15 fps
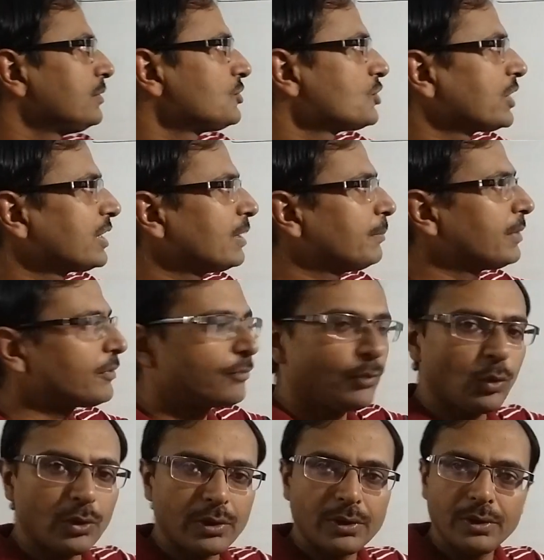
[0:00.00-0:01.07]
Trick number
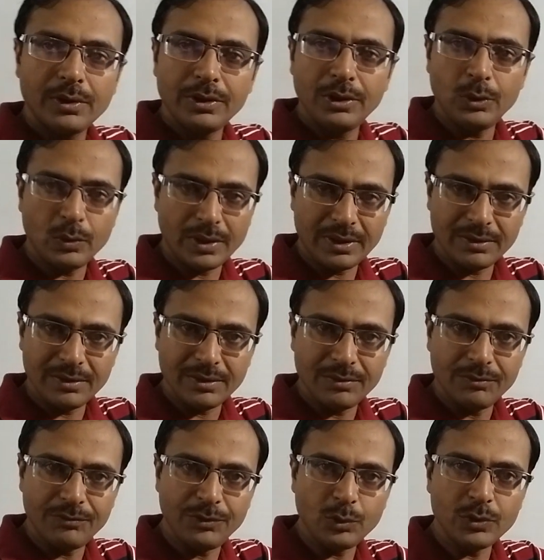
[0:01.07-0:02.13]
4, you
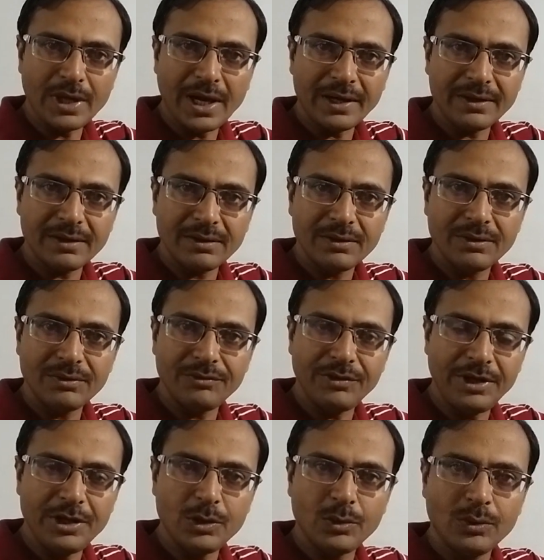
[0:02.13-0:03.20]
can view that
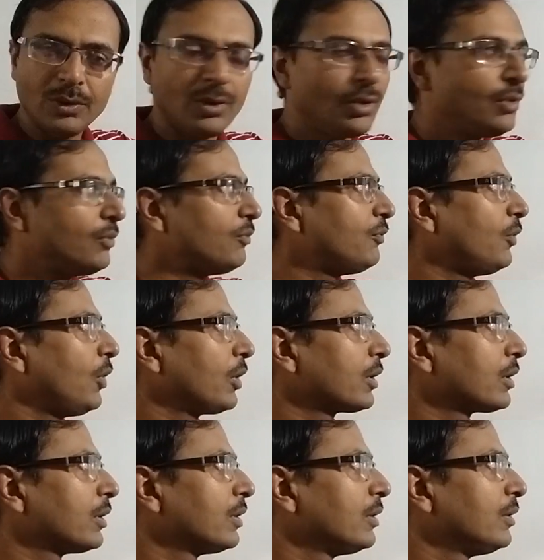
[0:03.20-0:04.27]
video
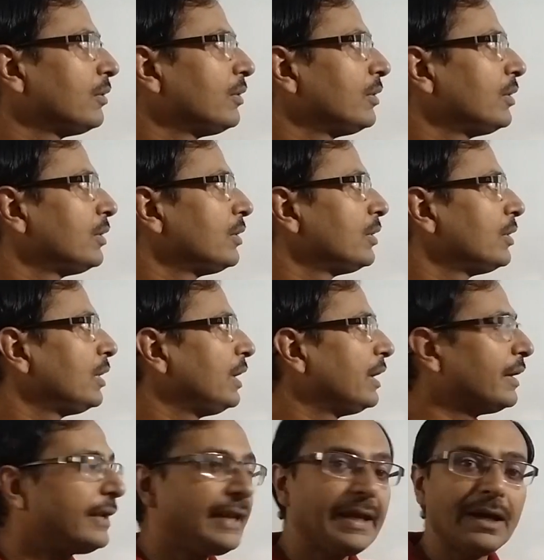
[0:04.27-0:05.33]
for
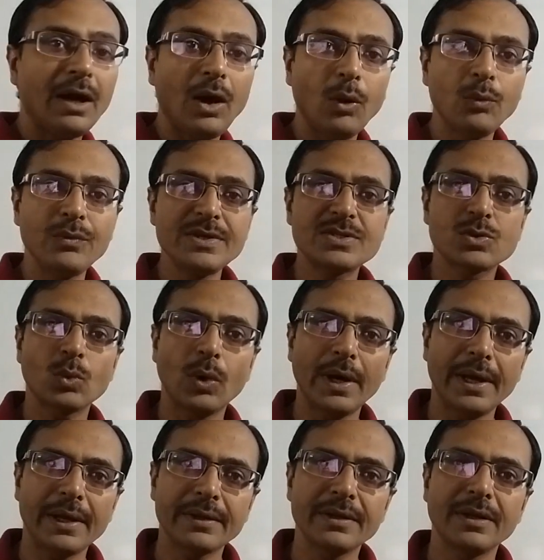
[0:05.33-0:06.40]
learning how we
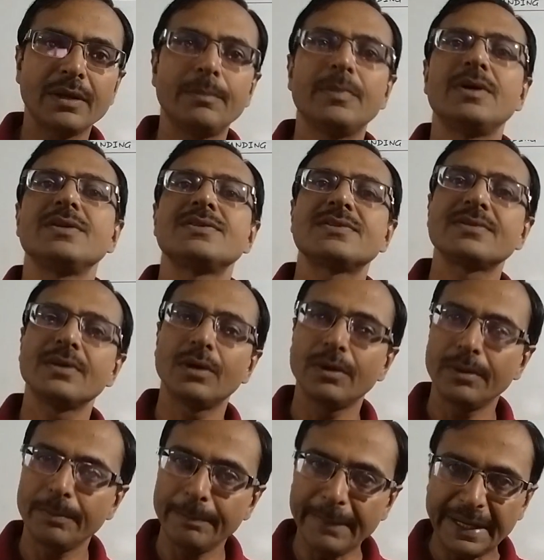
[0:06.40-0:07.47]
square the numbers
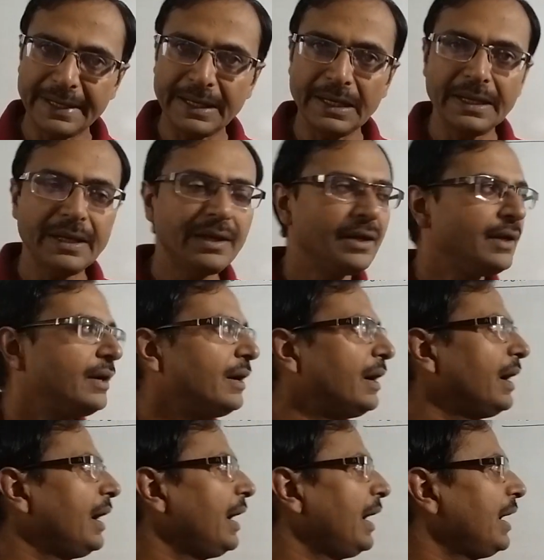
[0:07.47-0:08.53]
mentally,
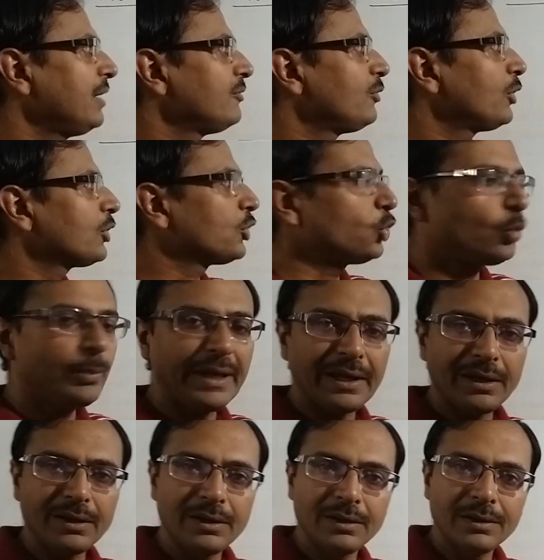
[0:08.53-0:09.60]
and for
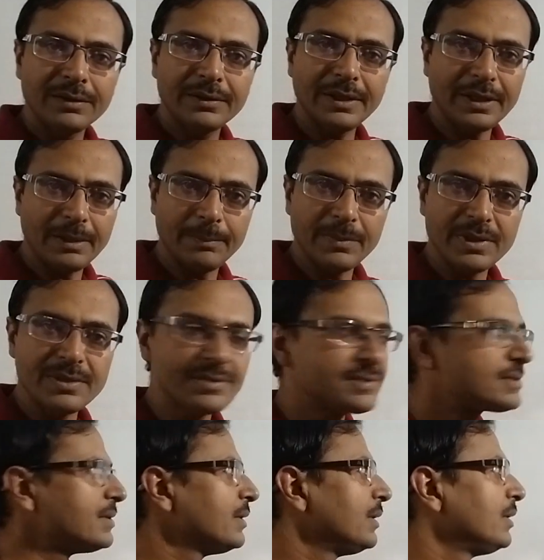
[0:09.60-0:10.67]
cubing the
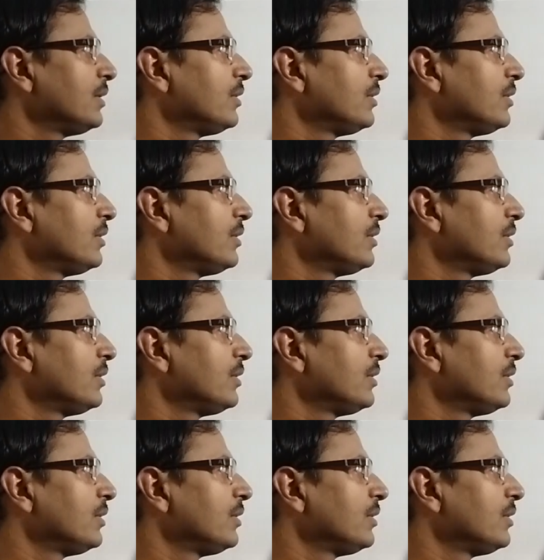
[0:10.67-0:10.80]
numbers,